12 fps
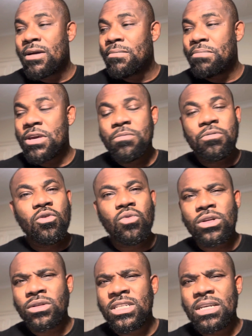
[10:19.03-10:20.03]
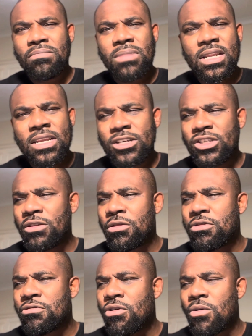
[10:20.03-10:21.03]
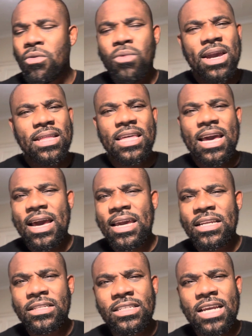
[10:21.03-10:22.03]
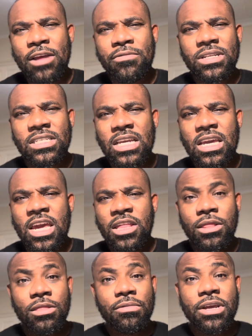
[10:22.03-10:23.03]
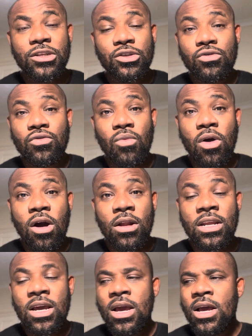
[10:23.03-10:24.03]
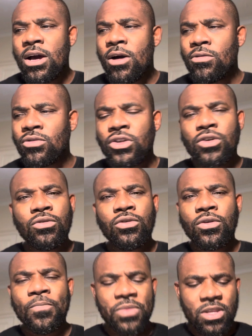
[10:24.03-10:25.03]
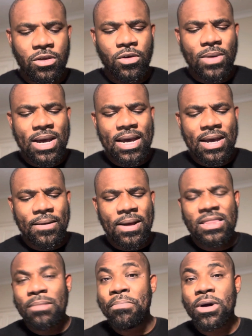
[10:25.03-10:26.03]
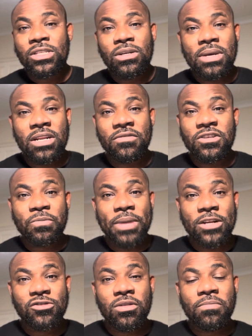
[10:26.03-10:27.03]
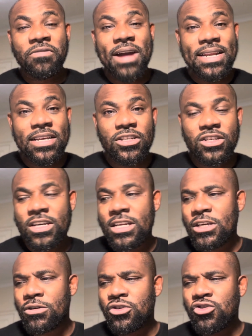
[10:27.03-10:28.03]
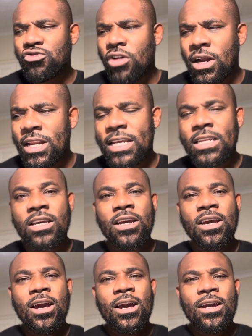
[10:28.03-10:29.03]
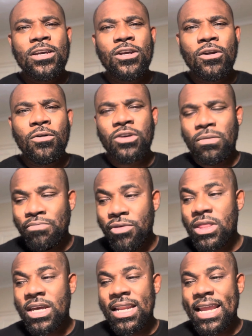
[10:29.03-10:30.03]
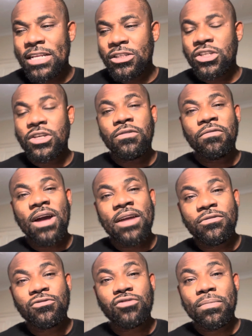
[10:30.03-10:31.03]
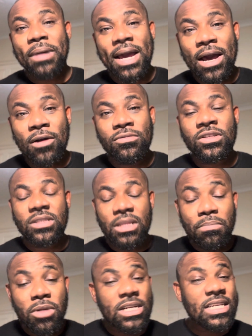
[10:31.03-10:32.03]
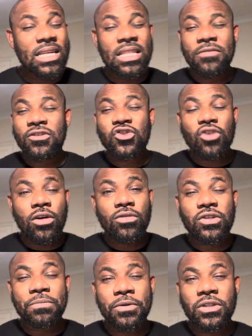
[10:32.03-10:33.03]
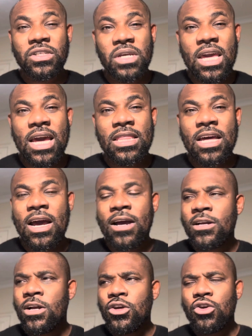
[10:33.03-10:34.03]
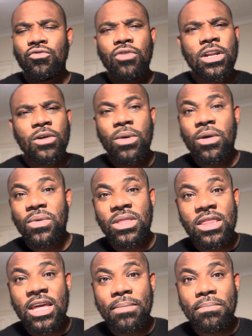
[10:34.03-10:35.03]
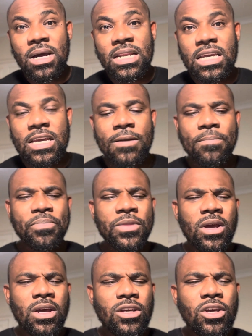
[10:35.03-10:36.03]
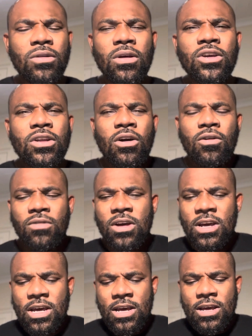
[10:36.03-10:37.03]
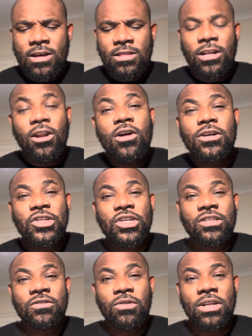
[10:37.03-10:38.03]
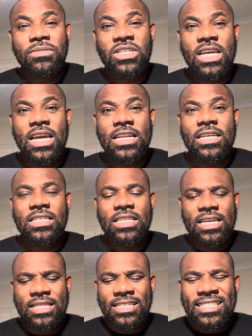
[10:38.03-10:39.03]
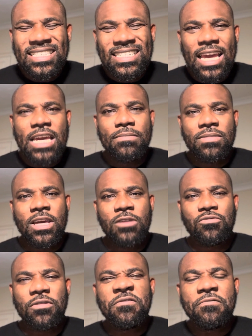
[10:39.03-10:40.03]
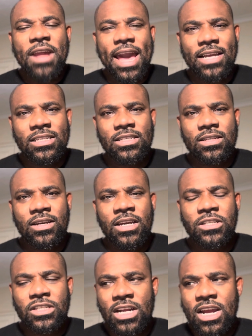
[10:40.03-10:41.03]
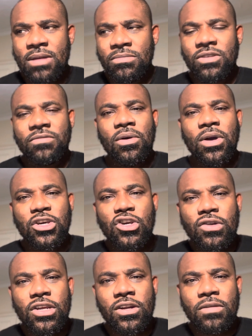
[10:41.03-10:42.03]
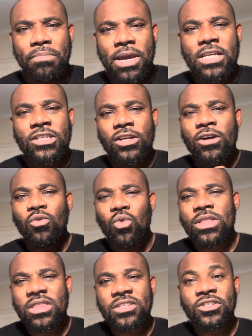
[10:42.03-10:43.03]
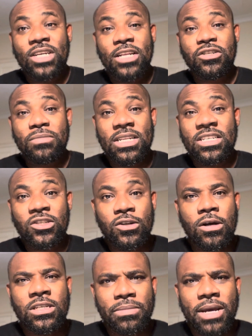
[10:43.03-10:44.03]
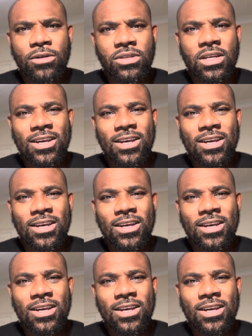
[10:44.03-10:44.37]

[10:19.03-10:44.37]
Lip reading: people would diminish and throw away their integrity in 3, 2, 1. Oh, you are at the bottom end of the spectrum financially. You're struggling. You know, your brother lends you £500, the money that they've struggled to put together. You run away with their money. You know, the long and short of what I'm saying is the same thing reflects in terms of our union based on what this gentleman has talked about